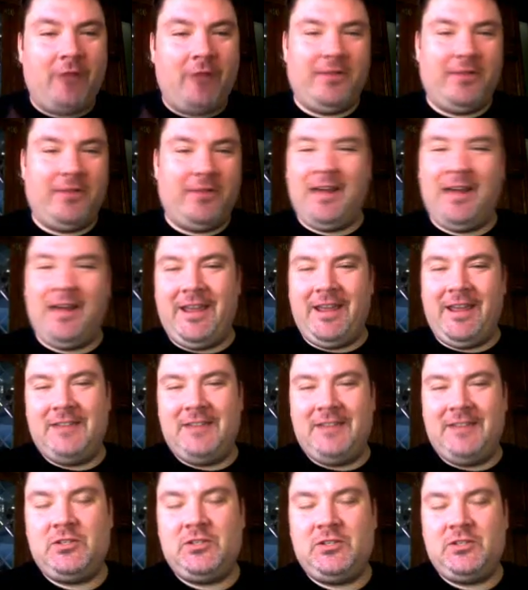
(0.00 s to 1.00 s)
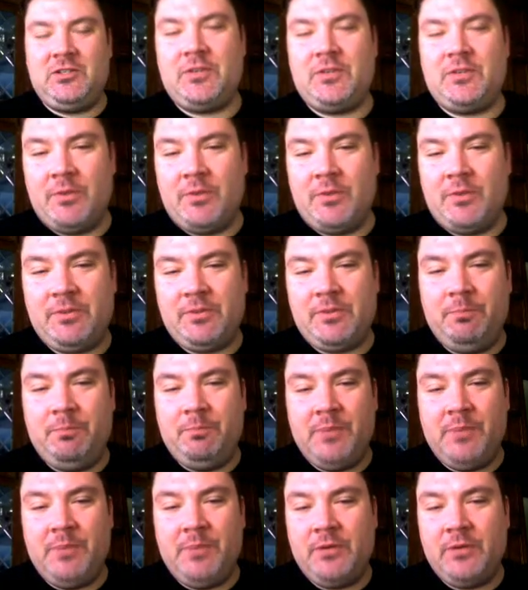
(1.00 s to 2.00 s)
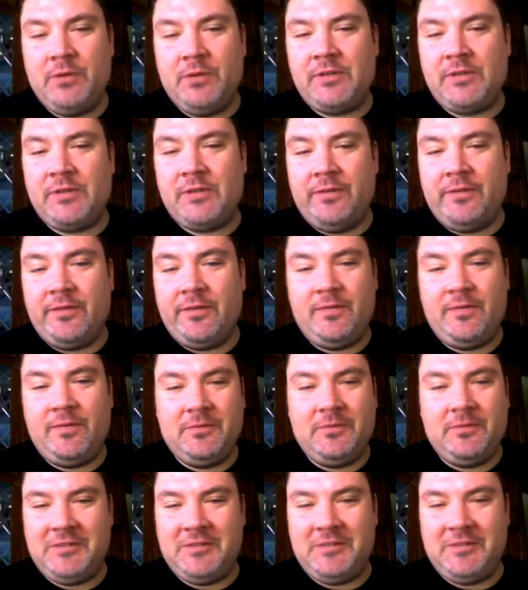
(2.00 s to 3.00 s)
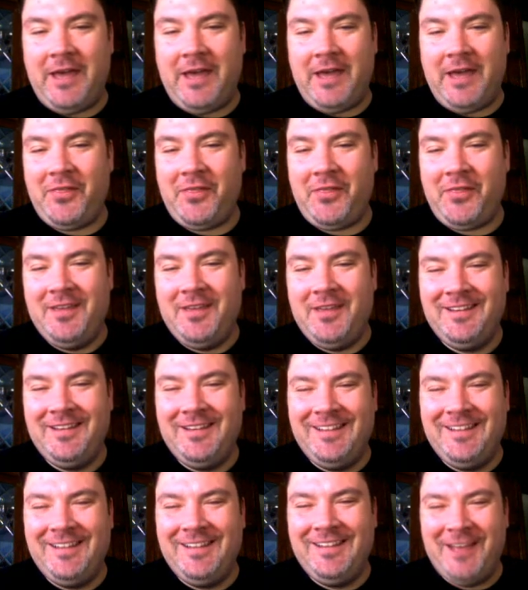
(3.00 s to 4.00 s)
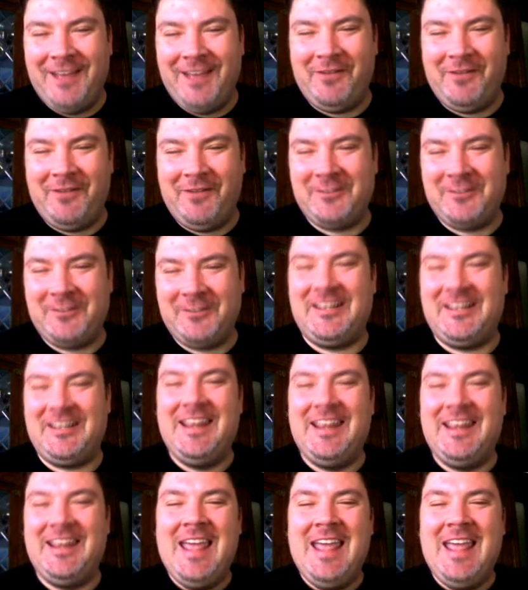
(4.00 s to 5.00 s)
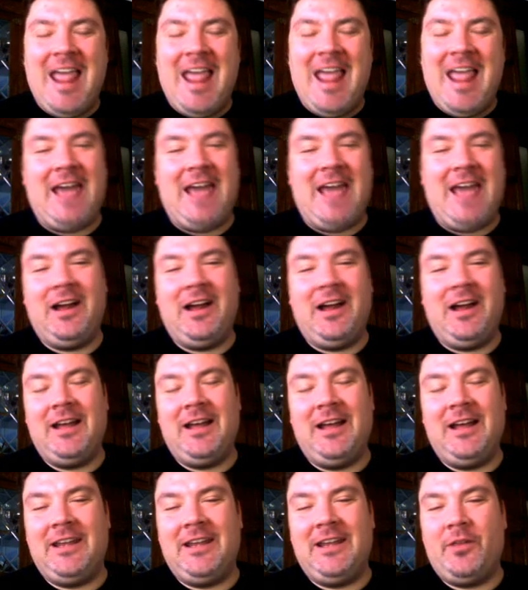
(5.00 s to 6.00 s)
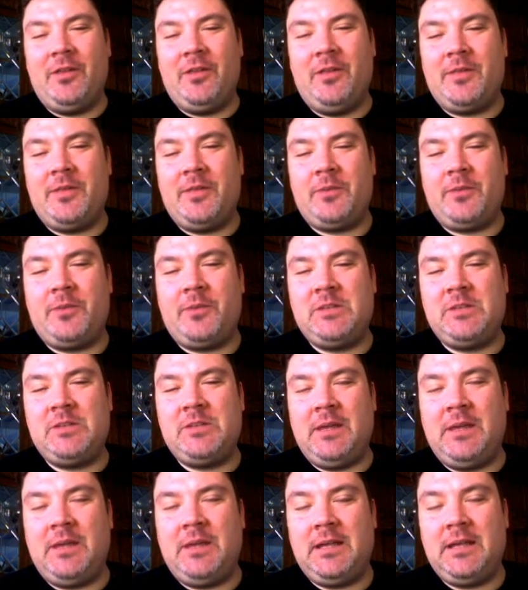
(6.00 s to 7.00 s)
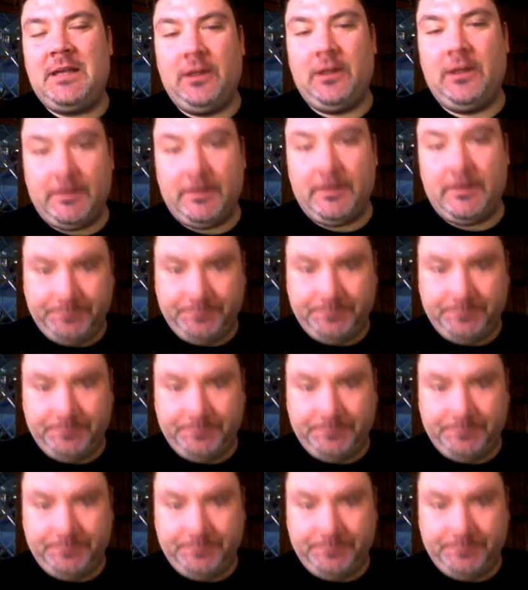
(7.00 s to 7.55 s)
and it's just the most abusive death I've ever seen. And you know, the priest being a killer